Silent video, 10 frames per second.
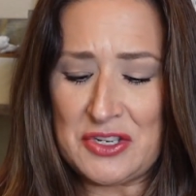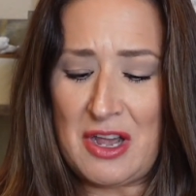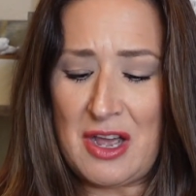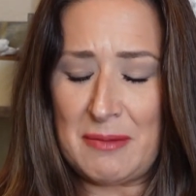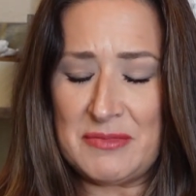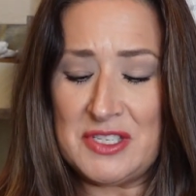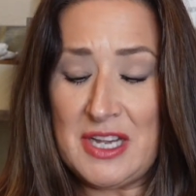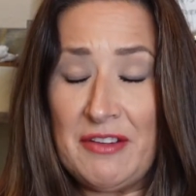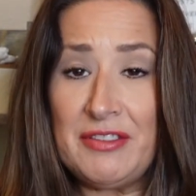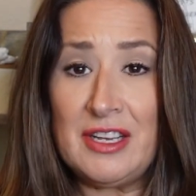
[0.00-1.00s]
top
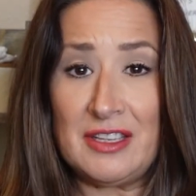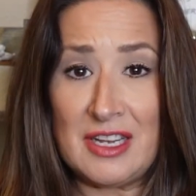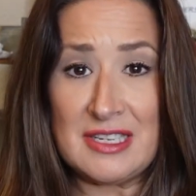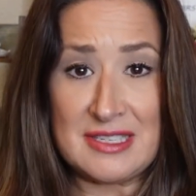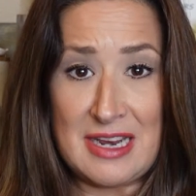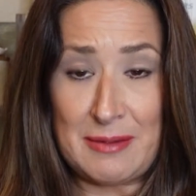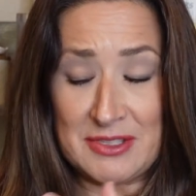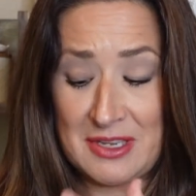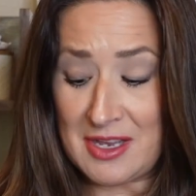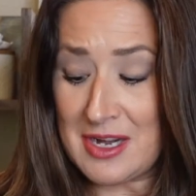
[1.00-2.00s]
definitely
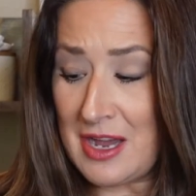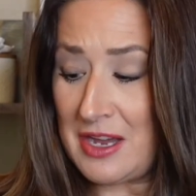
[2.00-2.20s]
snaps on